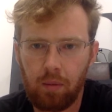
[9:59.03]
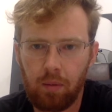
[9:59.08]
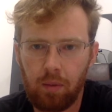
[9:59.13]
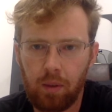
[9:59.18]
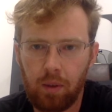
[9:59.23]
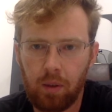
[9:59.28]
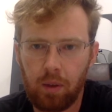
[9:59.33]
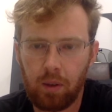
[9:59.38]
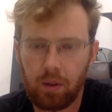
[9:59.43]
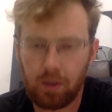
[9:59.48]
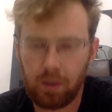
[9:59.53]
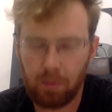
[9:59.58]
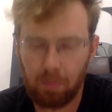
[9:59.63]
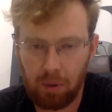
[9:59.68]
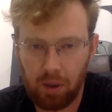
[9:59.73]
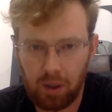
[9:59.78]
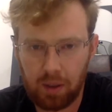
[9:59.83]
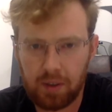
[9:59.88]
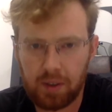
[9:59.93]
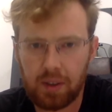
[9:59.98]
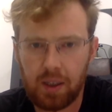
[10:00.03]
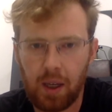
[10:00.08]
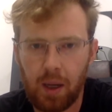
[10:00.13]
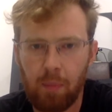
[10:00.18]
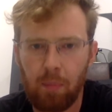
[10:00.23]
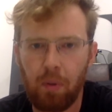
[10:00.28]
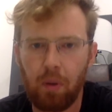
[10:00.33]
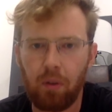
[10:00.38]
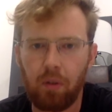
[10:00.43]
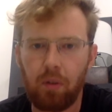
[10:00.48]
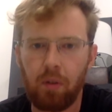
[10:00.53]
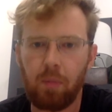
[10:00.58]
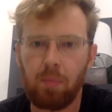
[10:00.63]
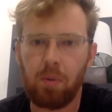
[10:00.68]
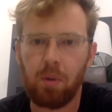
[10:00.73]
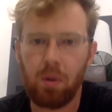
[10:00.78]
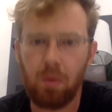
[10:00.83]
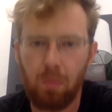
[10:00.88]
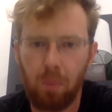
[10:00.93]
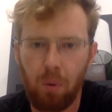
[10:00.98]
took some blood samples from
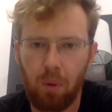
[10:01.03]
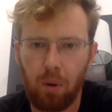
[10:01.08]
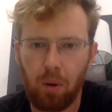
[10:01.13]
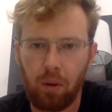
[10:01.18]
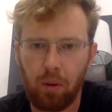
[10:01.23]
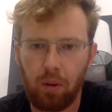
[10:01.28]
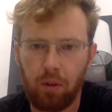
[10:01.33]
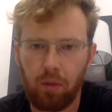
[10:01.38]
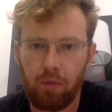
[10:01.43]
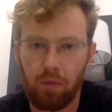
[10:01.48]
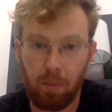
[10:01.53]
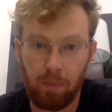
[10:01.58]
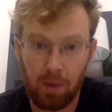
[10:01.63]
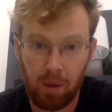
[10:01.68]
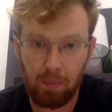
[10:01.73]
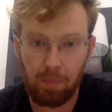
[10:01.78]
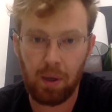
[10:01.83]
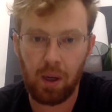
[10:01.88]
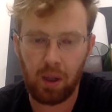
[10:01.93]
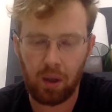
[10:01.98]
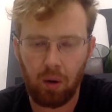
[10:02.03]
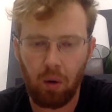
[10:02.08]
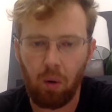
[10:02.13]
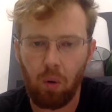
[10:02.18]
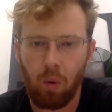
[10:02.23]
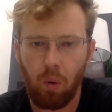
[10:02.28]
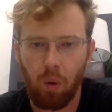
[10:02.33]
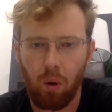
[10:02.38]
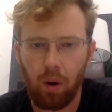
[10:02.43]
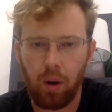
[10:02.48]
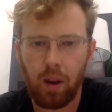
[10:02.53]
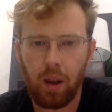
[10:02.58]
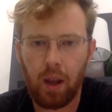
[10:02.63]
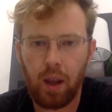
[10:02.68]
newborns from the umbilical cord,